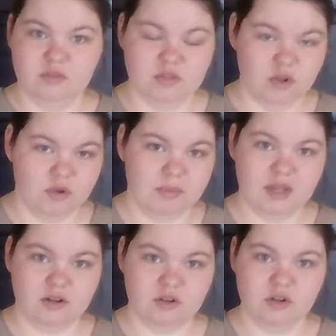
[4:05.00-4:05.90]
No
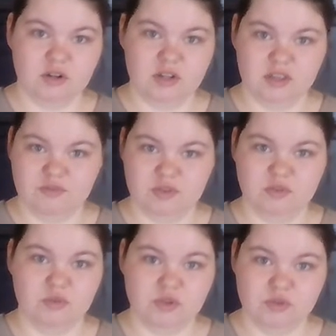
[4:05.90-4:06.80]
matter if
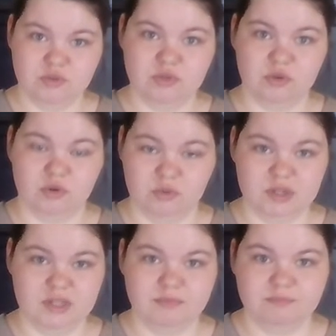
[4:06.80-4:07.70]
you lose or
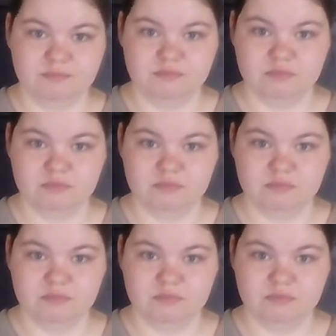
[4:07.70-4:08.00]
win,